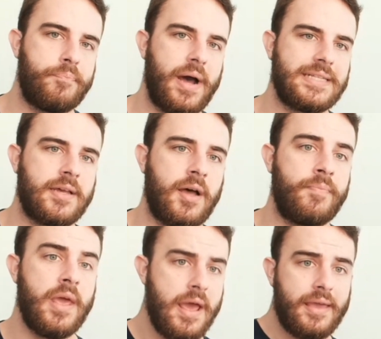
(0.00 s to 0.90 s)
But,
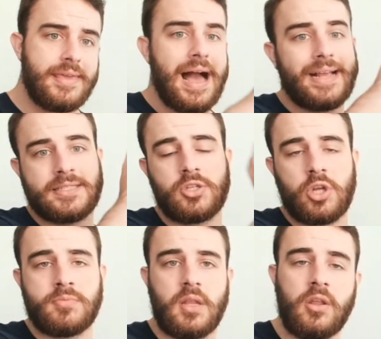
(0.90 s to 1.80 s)
I guess in
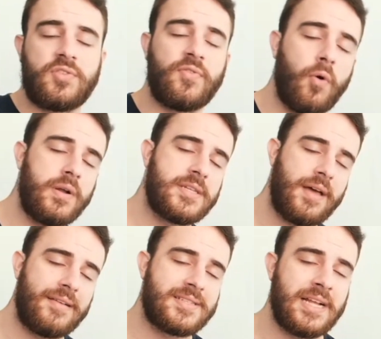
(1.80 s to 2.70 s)
terms of the loose forwards here
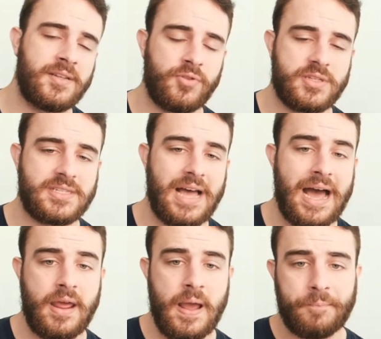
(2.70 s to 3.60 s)
that I've selected for this
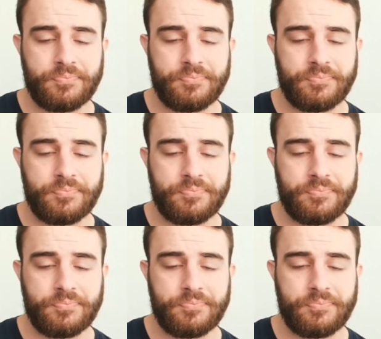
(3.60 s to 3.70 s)
side,